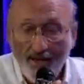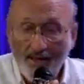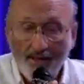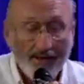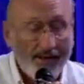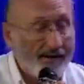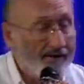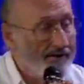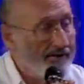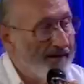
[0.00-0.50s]

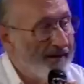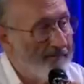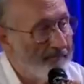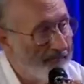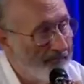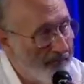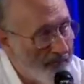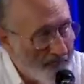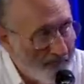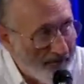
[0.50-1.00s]
And not only
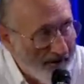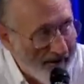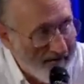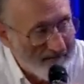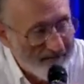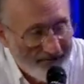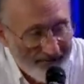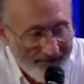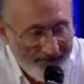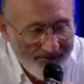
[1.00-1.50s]
that,
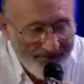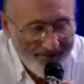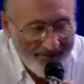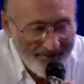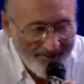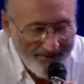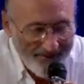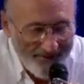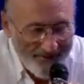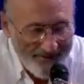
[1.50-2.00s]
Bob, but
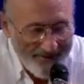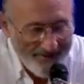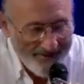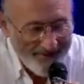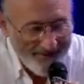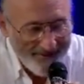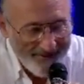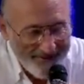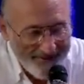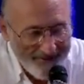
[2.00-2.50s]
the, the